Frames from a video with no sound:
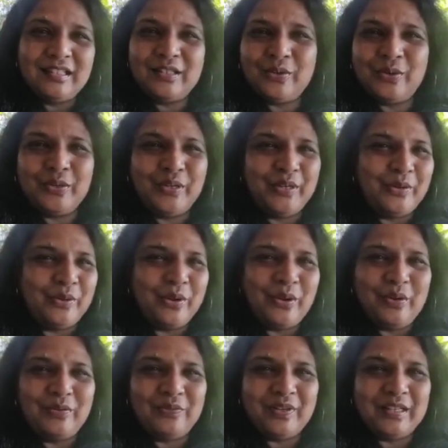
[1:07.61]
So, you know,
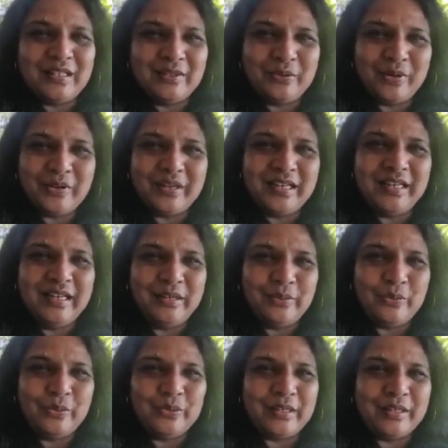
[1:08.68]
all of us who are really
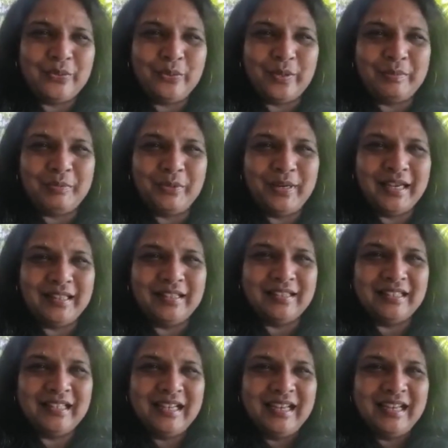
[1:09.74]
close and grew up together.